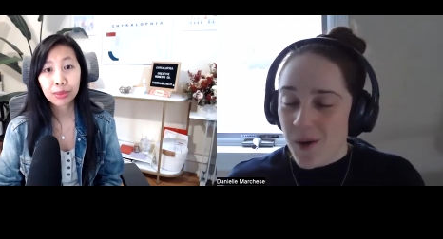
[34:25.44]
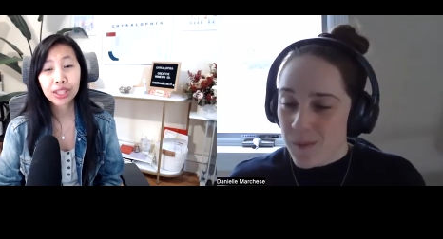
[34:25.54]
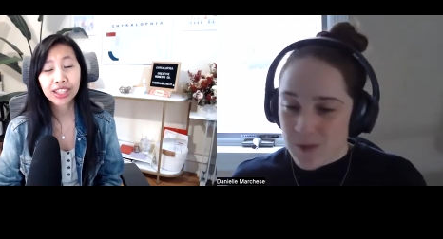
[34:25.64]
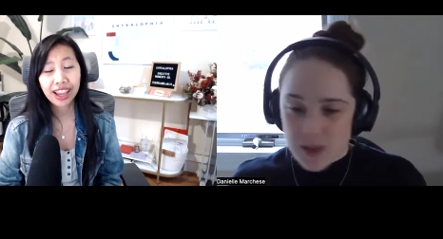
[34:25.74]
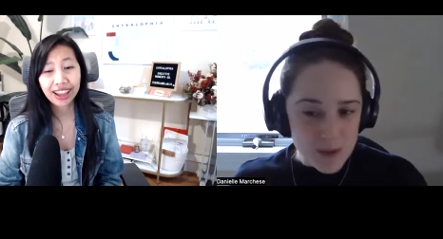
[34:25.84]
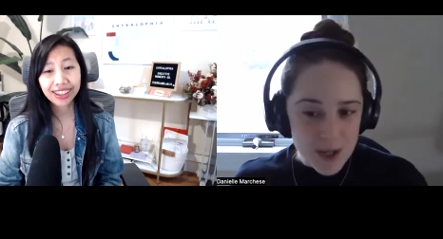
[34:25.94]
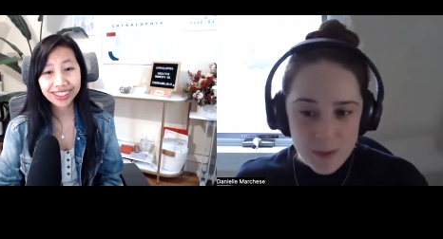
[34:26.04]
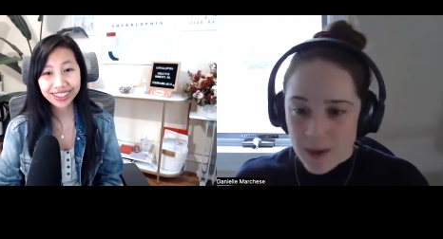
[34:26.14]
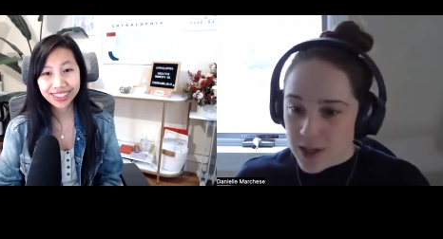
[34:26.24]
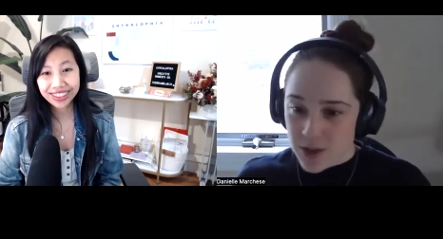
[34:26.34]
Speaker 1: yes. speak
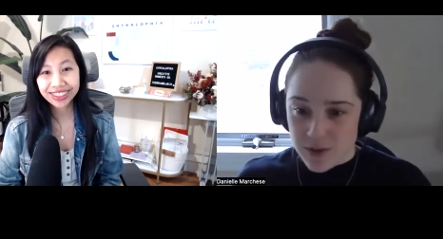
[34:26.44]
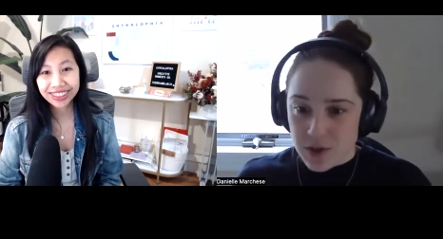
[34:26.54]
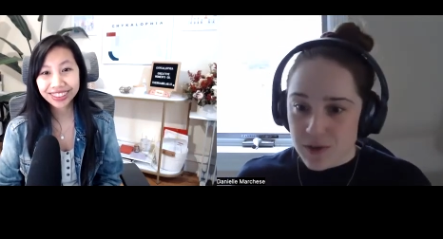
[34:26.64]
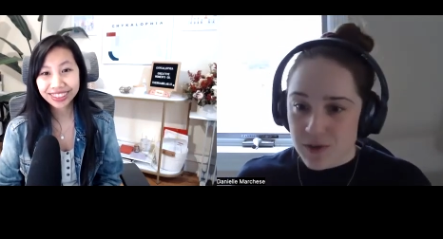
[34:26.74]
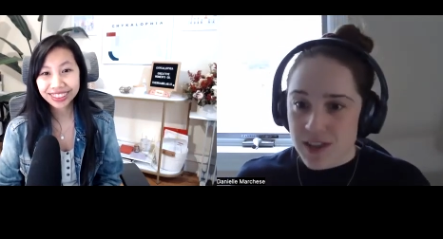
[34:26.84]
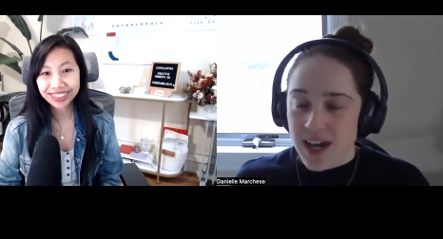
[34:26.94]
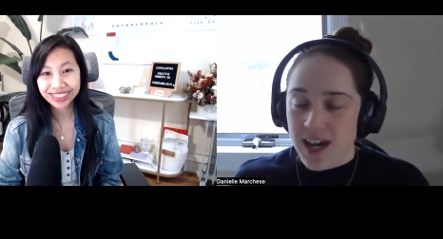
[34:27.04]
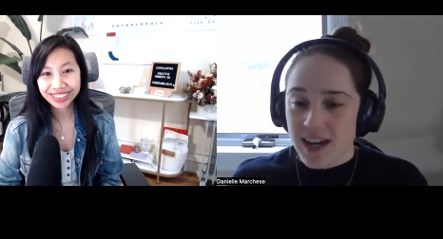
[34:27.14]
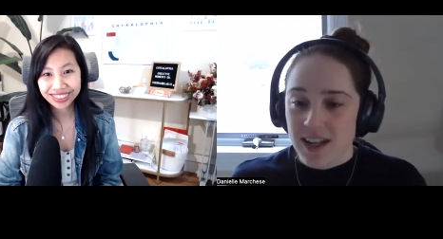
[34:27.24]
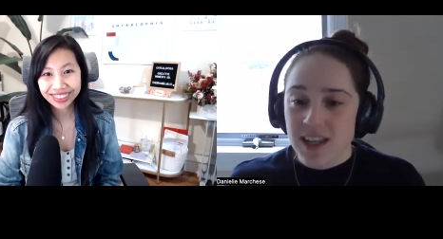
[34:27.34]
my truth,
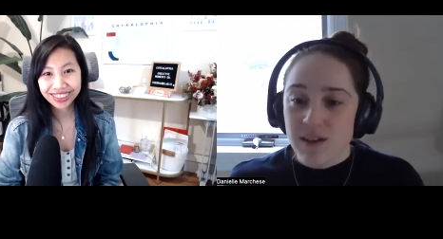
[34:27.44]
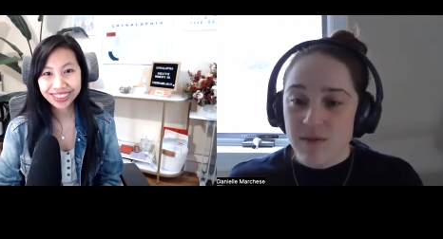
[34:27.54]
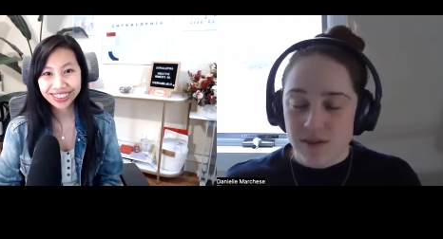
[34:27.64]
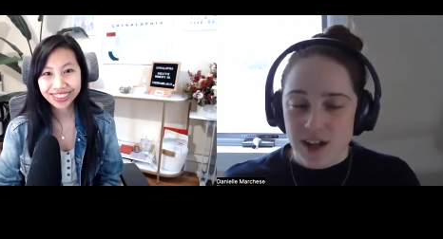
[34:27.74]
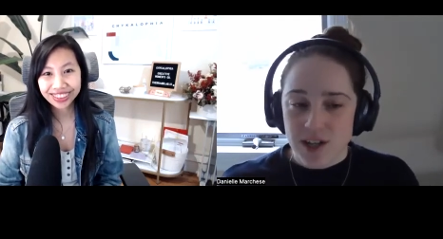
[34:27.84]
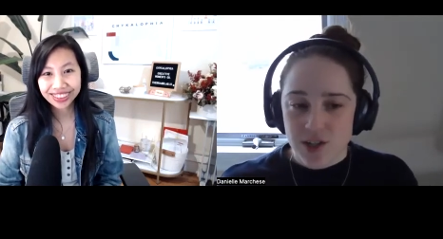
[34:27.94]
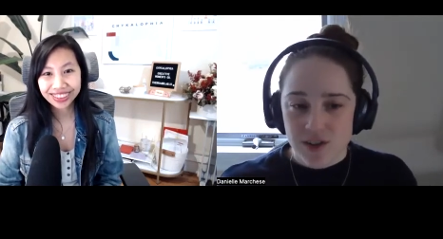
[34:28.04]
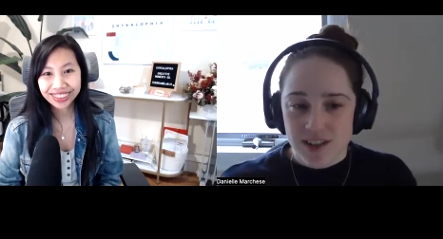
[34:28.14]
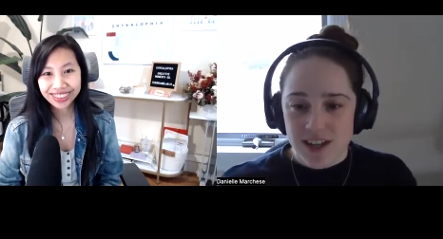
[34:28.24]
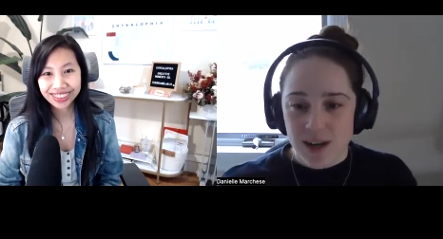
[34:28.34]
and live through that
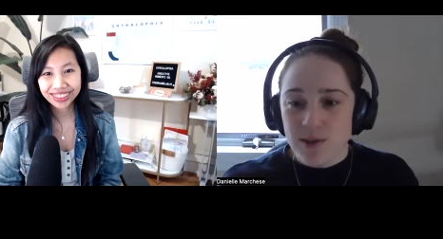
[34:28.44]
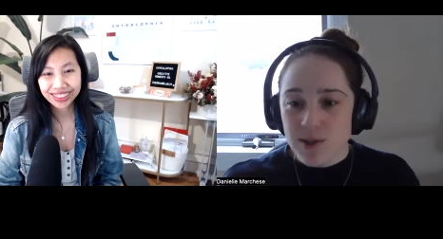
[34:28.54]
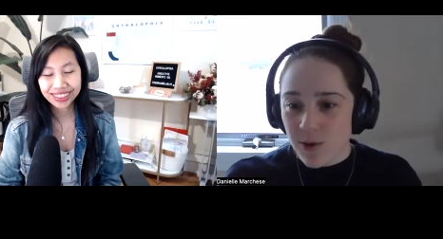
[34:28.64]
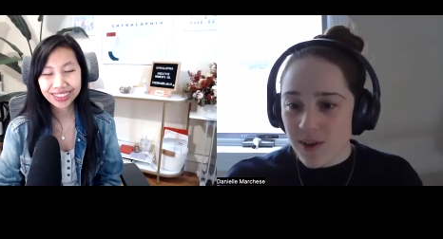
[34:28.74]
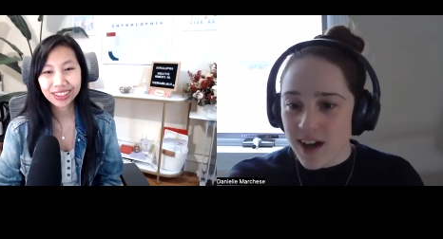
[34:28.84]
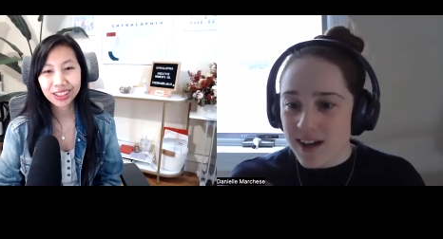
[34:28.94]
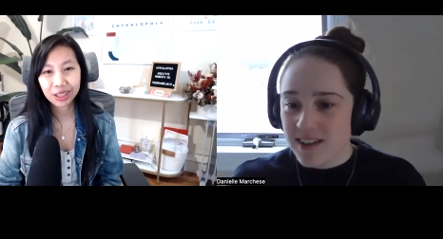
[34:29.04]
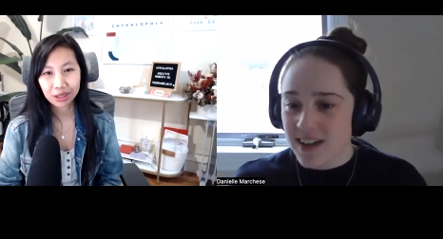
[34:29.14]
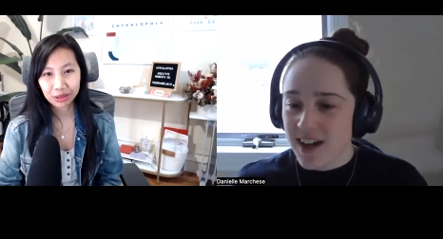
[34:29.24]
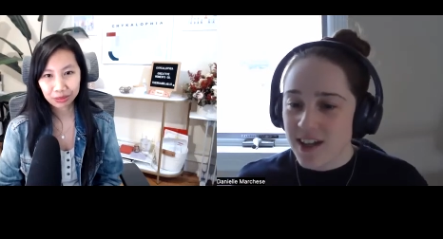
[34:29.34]
truth. And I'm so glad
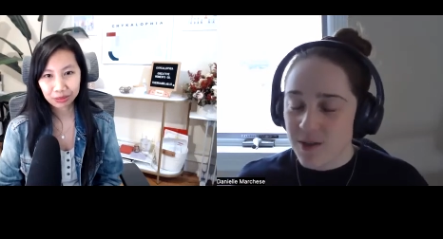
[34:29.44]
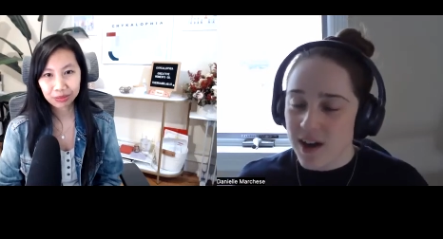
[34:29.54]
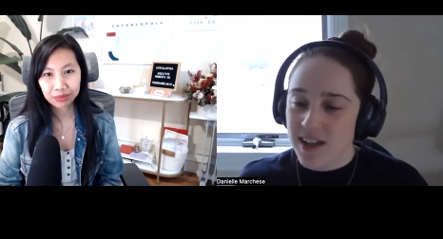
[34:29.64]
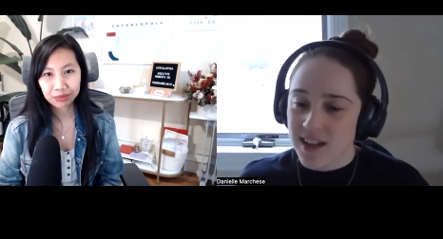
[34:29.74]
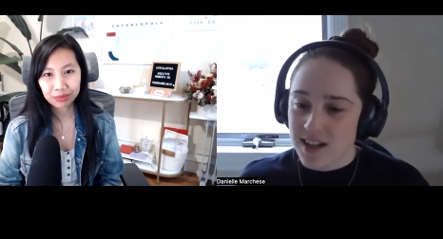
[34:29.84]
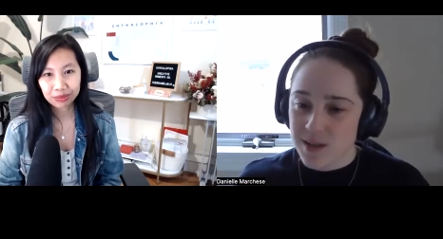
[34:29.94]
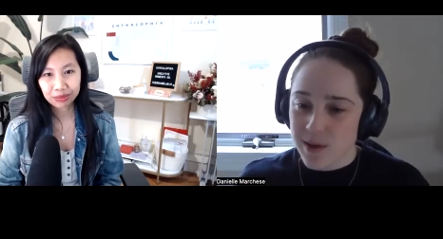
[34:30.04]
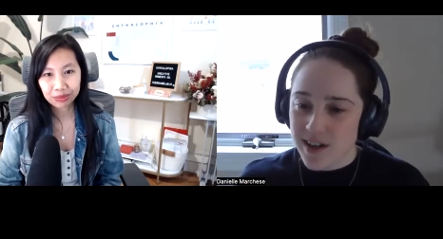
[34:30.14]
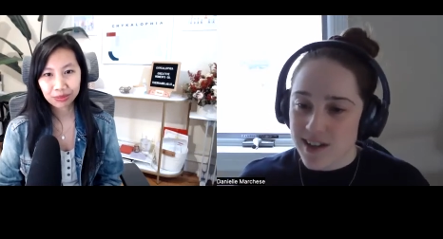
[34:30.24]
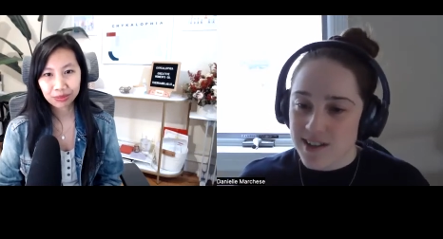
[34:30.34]
that you had that
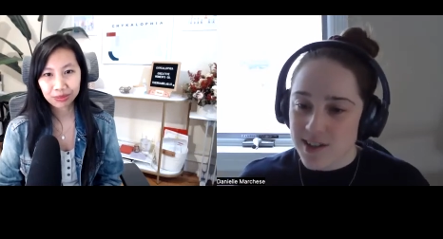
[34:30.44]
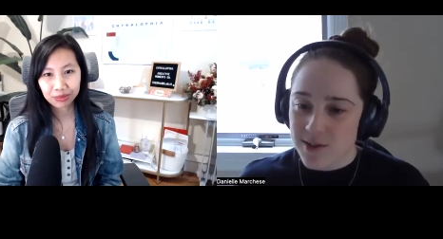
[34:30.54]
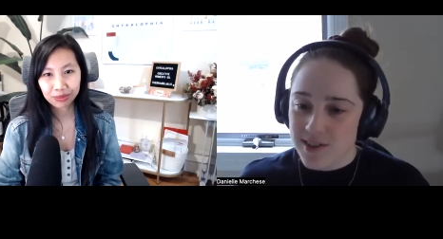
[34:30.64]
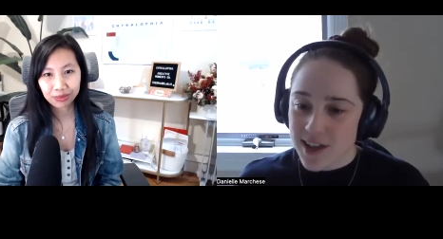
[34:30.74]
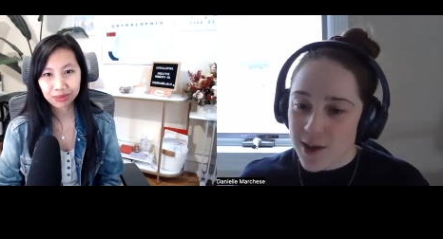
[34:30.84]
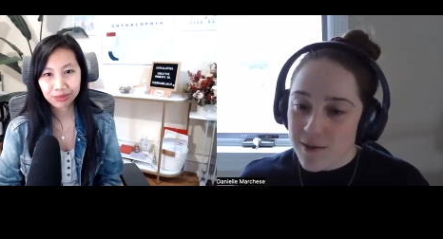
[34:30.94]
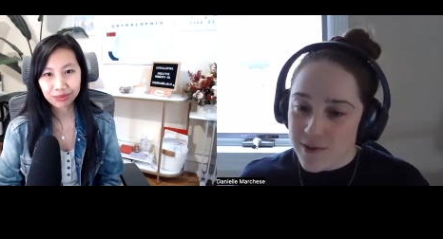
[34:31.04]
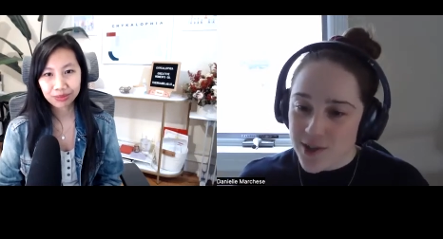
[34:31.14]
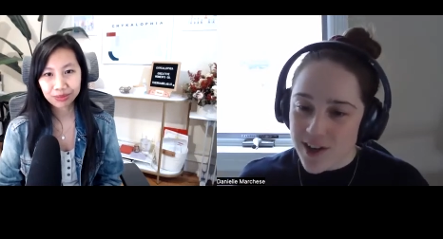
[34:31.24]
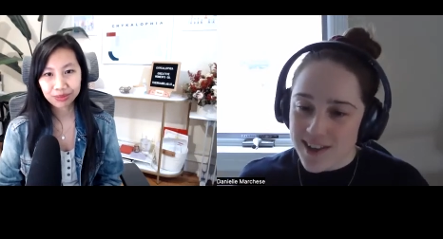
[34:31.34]
experience. And thank you for
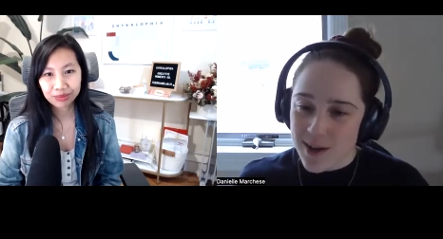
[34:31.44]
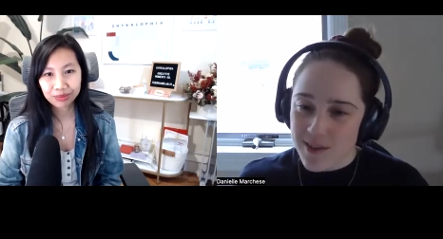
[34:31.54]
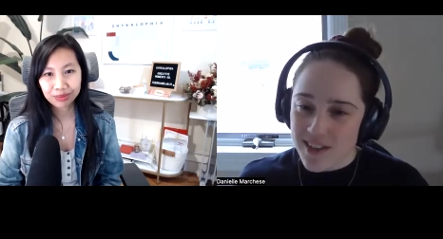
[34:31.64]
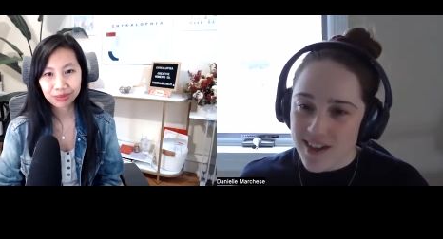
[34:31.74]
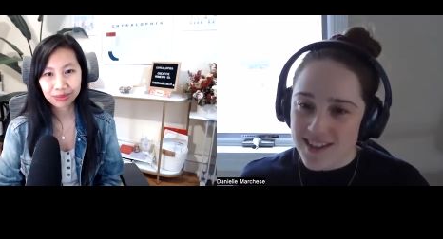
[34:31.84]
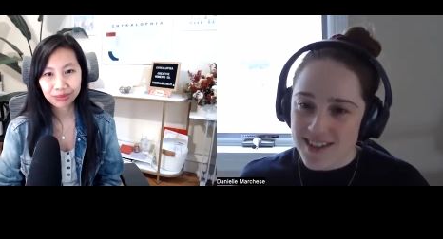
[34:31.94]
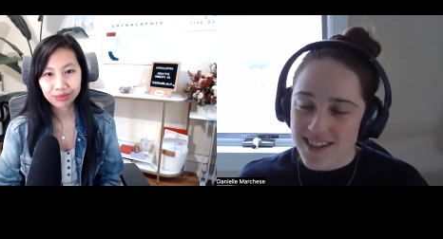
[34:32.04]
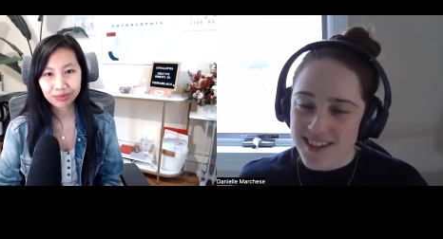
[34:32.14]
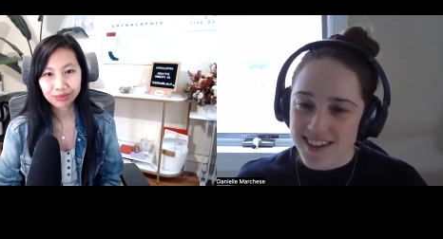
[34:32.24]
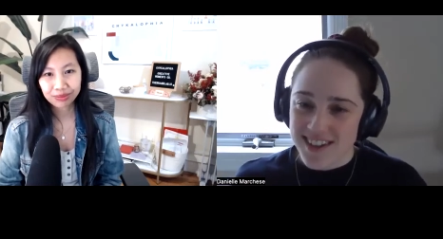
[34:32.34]
sharing that with us.
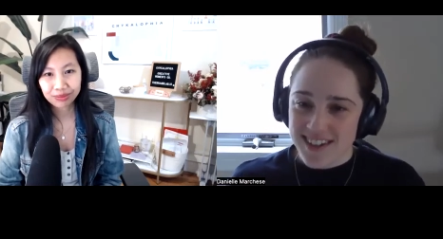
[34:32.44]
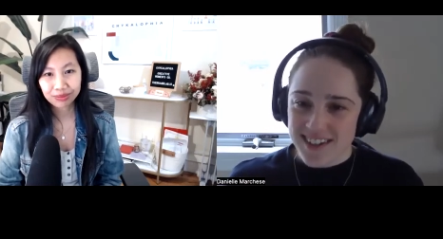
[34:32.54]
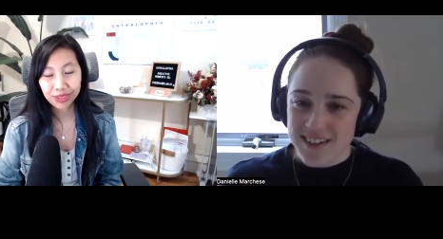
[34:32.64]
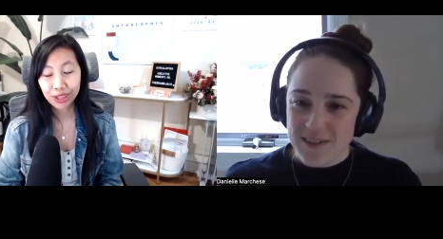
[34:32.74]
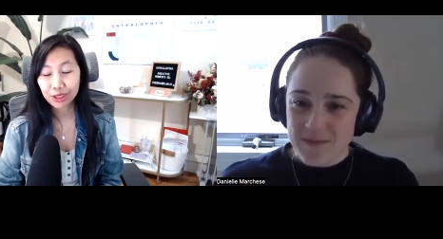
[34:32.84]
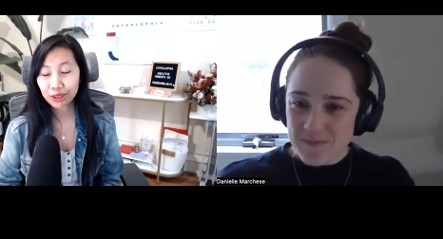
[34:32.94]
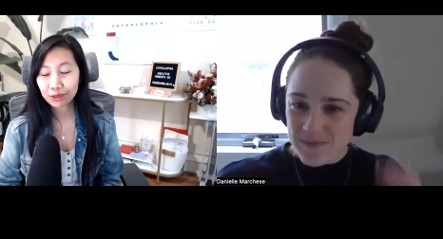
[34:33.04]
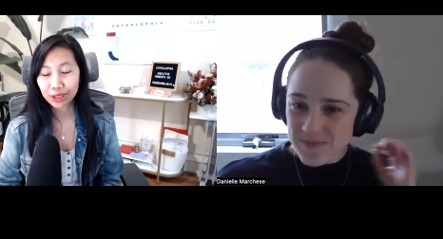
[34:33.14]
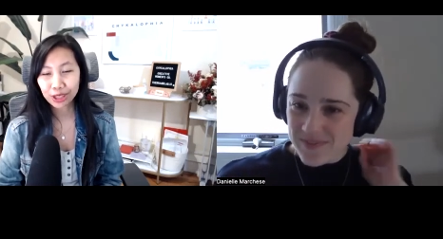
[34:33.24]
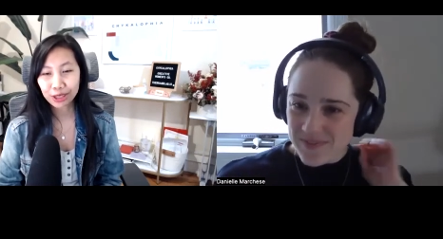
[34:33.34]
Speaker 2: You're very